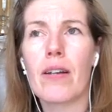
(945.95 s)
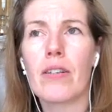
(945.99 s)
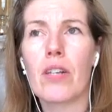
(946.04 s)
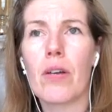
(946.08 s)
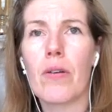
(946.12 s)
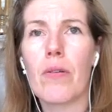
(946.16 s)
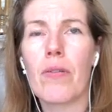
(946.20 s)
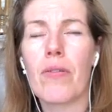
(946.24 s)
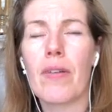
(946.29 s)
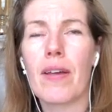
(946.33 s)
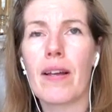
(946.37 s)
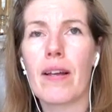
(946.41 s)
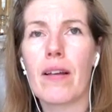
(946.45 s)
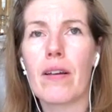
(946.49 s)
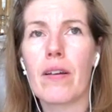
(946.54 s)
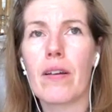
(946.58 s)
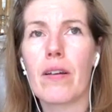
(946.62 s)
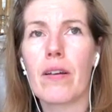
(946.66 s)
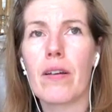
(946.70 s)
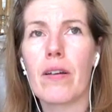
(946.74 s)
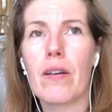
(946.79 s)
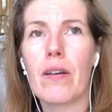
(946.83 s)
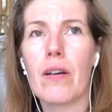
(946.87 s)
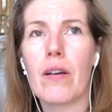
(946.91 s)
don't
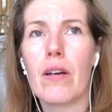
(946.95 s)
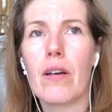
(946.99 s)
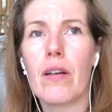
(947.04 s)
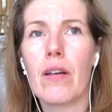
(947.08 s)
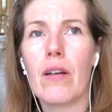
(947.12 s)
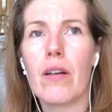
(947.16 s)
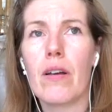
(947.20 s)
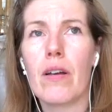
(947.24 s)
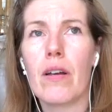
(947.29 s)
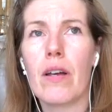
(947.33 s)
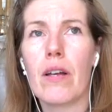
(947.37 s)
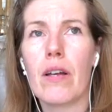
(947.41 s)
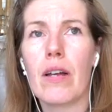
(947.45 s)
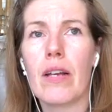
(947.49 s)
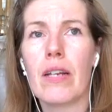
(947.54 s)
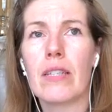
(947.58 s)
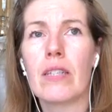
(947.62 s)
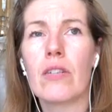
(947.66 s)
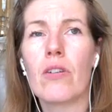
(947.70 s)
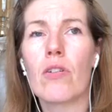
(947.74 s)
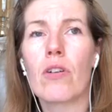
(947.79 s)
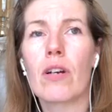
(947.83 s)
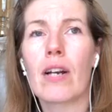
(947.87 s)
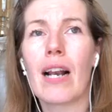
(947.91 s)
think
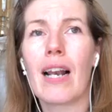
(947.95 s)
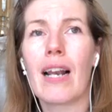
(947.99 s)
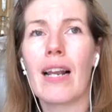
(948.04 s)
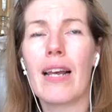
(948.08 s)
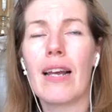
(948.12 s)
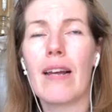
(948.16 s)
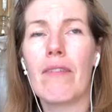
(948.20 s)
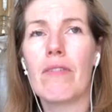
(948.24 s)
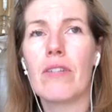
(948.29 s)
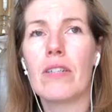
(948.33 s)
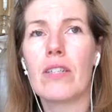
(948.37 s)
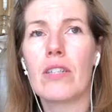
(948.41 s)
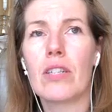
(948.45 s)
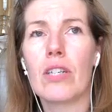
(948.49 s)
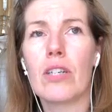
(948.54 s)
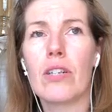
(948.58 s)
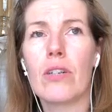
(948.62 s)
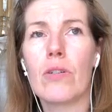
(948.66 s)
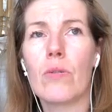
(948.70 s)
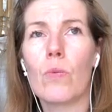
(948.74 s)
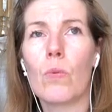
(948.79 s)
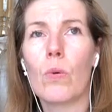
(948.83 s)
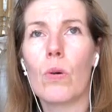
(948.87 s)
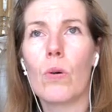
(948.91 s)
it's not clear as
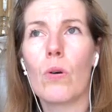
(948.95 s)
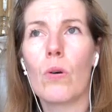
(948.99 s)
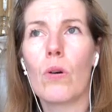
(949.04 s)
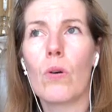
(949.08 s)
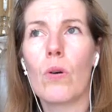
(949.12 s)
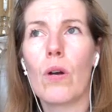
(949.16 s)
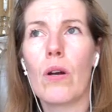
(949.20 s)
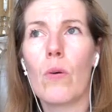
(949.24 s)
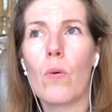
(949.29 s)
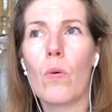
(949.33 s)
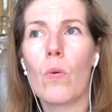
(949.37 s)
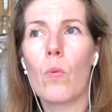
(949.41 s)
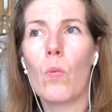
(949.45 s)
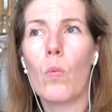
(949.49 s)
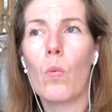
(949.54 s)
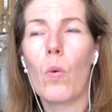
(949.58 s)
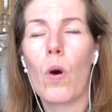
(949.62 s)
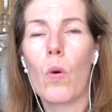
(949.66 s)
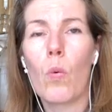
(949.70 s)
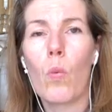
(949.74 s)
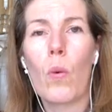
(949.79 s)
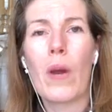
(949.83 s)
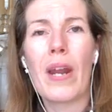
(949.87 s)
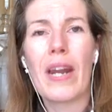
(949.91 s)
to
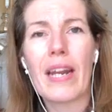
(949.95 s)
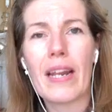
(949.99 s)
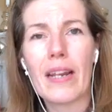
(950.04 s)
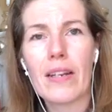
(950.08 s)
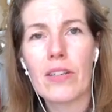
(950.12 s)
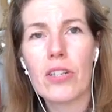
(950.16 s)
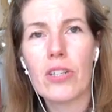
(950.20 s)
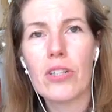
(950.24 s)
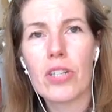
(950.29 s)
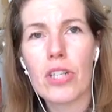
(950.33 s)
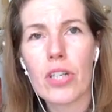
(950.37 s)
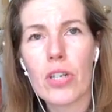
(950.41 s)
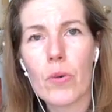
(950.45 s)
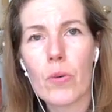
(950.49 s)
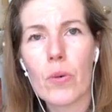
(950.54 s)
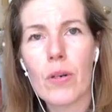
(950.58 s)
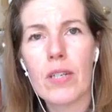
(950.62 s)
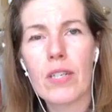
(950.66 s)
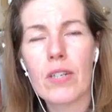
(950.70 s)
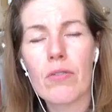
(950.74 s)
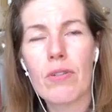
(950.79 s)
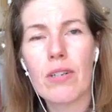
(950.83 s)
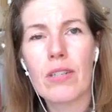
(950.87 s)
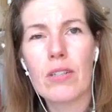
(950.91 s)
what we need to do
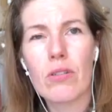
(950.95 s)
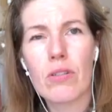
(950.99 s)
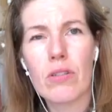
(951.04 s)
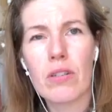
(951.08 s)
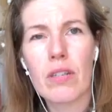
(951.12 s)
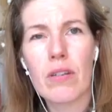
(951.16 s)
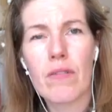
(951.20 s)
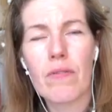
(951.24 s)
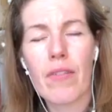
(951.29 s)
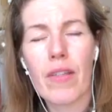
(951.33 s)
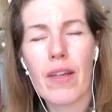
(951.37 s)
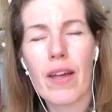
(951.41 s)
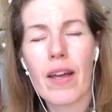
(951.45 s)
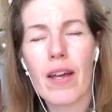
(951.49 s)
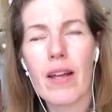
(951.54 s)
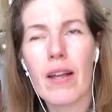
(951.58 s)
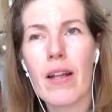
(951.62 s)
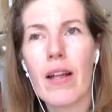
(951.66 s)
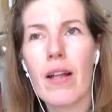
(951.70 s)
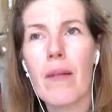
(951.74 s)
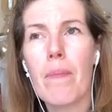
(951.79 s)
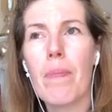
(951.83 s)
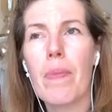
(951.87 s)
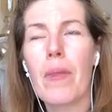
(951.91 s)
as a result of that.
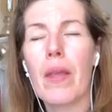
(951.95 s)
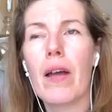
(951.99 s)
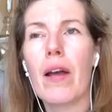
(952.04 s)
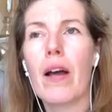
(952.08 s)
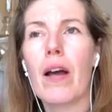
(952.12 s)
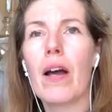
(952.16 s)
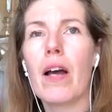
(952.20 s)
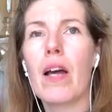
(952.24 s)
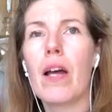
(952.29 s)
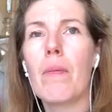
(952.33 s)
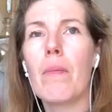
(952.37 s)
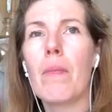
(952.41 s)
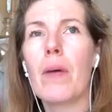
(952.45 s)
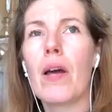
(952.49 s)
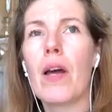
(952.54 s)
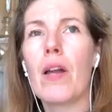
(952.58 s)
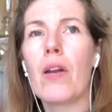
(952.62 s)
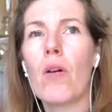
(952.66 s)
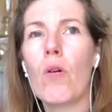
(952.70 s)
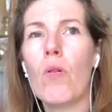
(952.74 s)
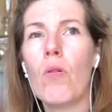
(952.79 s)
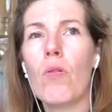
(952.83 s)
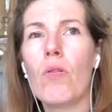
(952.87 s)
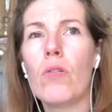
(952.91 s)

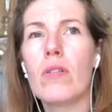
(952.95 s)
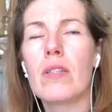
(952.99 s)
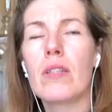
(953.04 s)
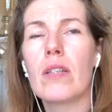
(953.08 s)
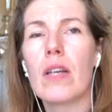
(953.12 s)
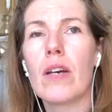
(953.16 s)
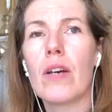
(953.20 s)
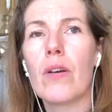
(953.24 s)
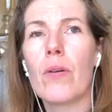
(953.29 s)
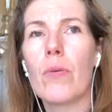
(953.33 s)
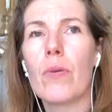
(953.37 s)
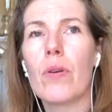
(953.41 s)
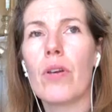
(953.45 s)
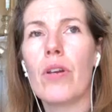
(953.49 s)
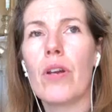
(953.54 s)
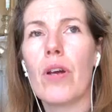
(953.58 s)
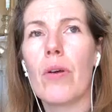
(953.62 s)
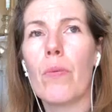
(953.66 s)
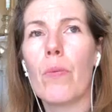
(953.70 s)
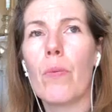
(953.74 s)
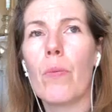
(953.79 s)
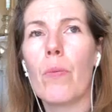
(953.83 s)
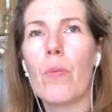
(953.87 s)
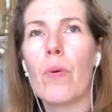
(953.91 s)
And also,
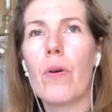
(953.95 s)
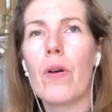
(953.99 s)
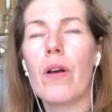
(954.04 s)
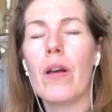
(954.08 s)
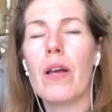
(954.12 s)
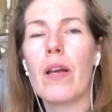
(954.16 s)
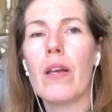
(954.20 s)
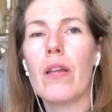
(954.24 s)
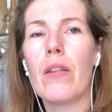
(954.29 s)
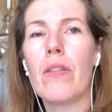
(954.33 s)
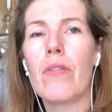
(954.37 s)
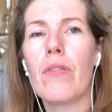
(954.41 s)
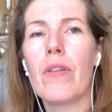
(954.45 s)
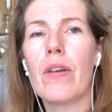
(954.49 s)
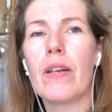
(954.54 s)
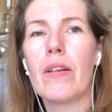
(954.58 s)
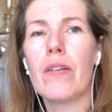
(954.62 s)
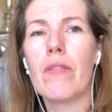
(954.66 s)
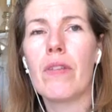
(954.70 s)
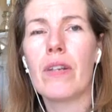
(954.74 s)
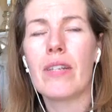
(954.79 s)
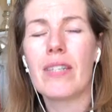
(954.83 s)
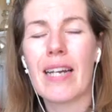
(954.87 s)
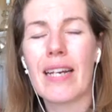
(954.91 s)

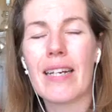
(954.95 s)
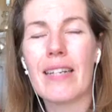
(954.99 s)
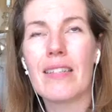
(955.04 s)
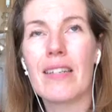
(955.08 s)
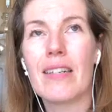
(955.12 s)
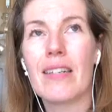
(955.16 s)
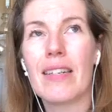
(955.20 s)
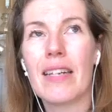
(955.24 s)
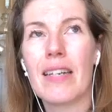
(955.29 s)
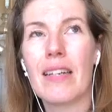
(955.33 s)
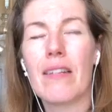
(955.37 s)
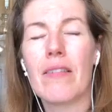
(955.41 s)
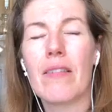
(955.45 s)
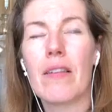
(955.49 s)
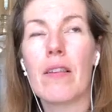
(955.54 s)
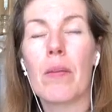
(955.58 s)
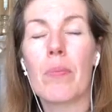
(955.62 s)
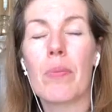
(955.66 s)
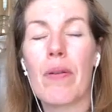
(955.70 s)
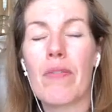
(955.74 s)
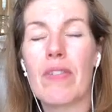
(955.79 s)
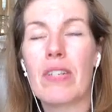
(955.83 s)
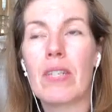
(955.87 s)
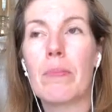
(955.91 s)
the data,
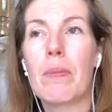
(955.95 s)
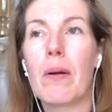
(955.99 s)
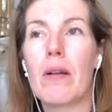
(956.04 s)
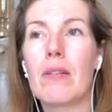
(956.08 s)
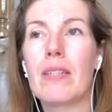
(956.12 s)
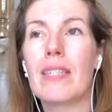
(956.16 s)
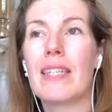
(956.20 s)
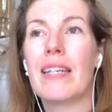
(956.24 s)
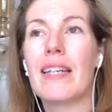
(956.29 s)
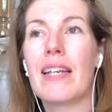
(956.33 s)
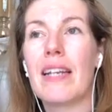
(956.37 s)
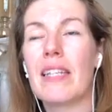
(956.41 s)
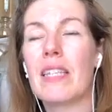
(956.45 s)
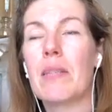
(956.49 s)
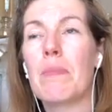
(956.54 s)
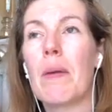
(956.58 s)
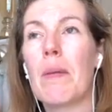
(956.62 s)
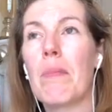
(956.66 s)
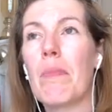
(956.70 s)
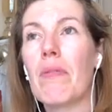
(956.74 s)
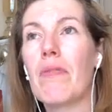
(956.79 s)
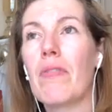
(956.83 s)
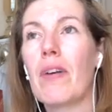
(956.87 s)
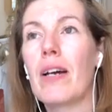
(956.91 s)
the privacy policy needs to
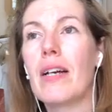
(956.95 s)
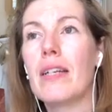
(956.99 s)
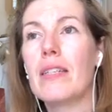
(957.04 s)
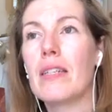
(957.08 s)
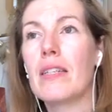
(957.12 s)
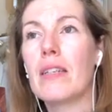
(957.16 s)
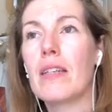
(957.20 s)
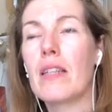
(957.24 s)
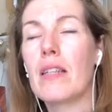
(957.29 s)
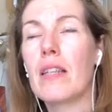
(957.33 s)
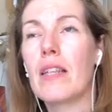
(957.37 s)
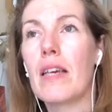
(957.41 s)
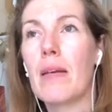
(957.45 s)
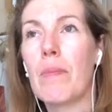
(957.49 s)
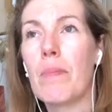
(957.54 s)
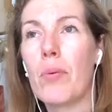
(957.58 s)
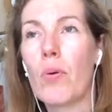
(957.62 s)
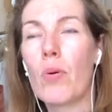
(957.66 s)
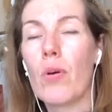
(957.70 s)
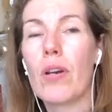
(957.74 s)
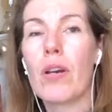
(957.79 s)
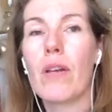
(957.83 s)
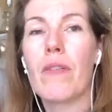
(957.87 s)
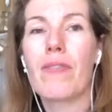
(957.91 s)
be provided at the
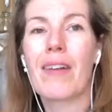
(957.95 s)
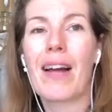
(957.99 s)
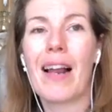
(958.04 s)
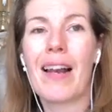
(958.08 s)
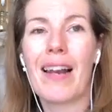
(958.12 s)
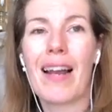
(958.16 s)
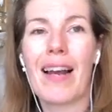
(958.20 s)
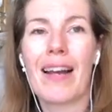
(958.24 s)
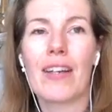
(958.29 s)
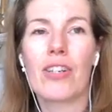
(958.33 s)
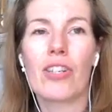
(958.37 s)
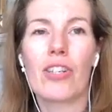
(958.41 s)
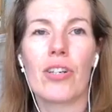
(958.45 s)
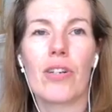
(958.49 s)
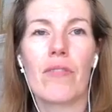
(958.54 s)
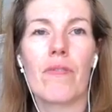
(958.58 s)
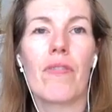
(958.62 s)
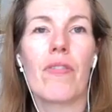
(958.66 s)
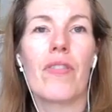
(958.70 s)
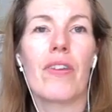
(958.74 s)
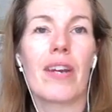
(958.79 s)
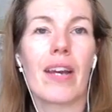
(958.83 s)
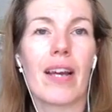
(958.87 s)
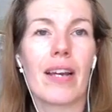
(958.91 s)
point of collection
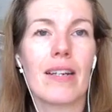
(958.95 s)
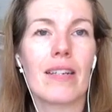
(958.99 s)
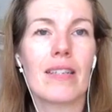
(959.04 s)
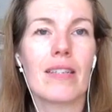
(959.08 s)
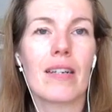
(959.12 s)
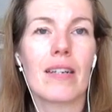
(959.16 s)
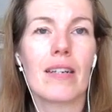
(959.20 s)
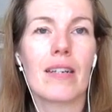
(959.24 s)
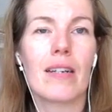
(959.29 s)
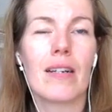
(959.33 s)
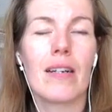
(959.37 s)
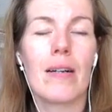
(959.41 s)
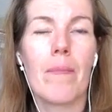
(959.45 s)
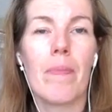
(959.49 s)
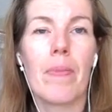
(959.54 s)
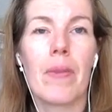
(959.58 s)
of the data.